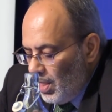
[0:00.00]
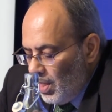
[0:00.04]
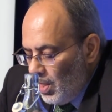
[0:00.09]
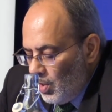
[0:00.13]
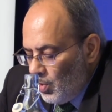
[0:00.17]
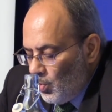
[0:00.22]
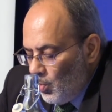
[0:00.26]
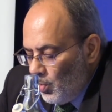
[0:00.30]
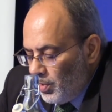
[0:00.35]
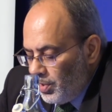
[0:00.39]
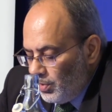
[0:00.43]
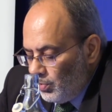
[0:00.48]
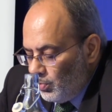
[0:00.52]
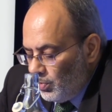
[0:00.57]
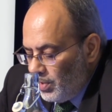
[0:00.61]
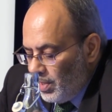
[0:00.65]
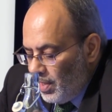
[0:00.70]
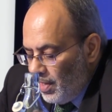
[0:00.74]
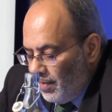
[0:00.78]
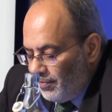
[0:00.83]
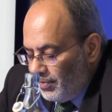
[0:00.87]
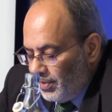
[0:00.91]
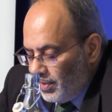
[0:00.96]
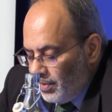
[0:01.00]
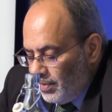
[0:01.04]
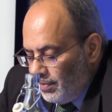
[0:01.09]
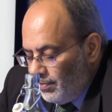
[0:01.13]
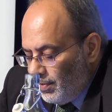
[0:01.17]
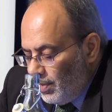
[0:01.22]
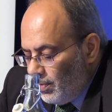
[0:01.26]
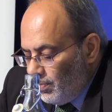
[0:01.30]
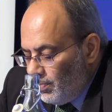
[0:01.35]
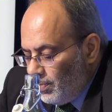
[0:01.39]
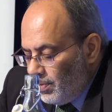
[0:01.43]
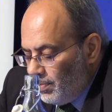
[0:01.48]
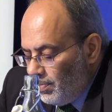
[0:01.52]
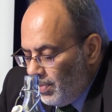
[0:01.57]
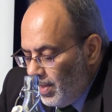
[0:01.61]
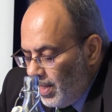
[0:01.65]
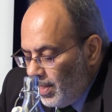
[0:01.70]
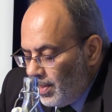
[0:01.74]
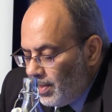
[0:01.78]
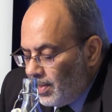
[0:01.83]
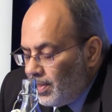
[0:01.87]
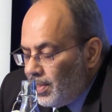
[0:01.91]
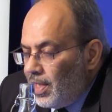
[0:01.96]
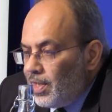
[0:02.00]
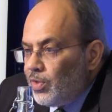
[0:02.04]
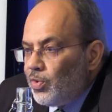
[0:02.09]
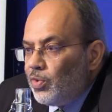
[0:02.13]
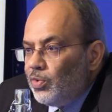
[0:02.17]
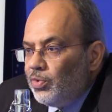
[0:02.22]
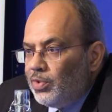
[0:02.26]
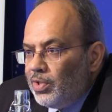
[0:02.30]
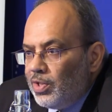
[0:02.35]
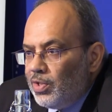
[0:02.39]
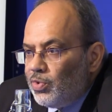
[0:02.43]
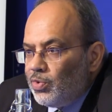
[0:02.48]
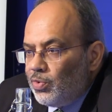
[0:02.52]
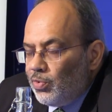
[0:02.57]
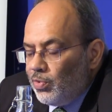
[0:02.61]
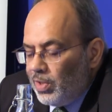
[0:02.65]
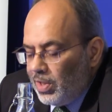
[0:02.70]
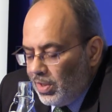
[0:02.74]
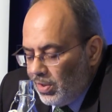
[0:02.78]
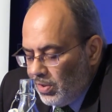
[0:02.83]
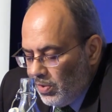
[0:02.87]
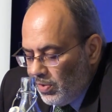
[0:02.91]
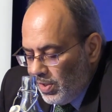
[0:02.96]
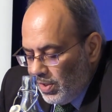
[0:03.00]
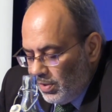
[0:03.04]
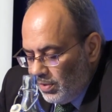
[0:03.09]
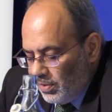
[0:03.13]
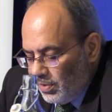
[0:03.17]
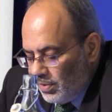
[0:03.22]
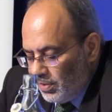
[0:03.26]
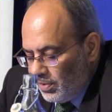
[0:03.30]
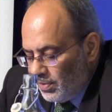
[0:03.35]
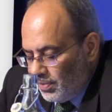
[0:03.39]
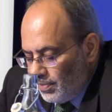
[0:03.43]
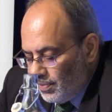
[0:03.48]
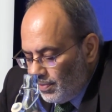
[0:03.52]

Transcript: according to the African Development Bank, and continues to increase.